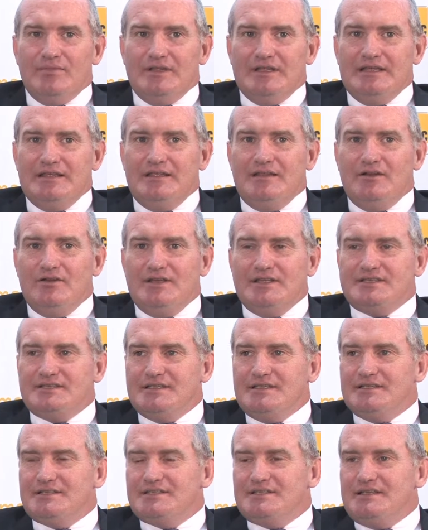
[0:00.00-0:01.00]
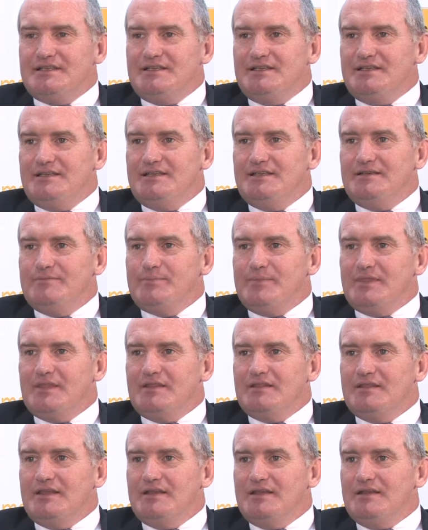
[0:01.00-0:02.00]
It's
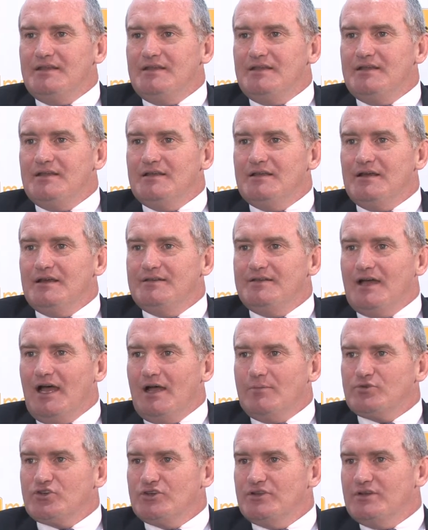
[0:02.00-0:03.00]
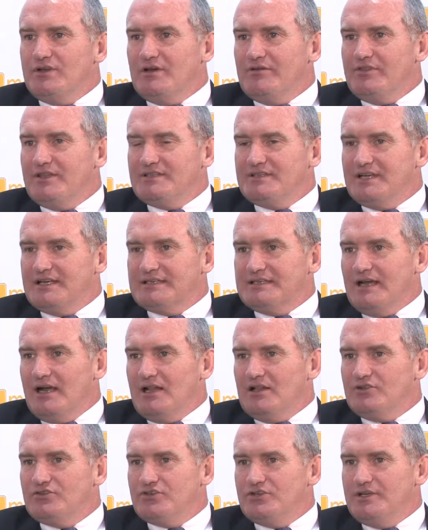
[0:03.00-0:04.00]
the adoption of the
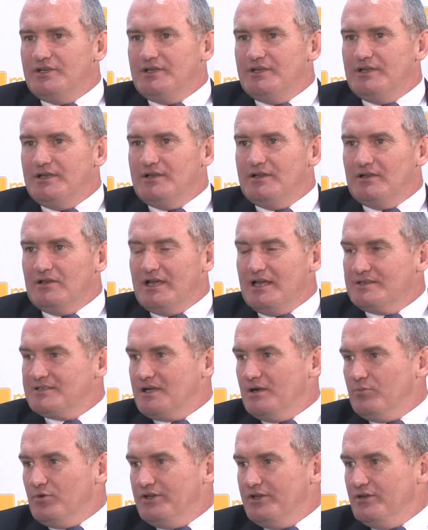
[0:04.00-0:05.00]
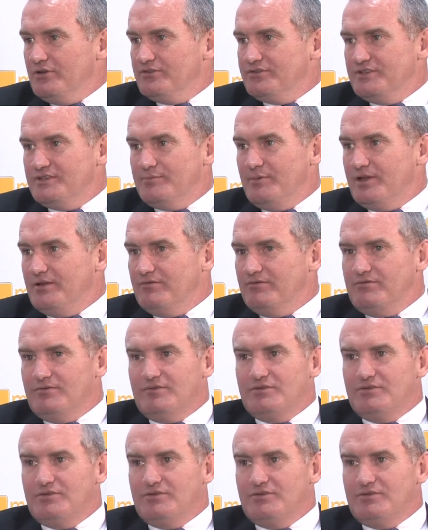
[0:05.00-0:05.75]
technology in the last couple of years has been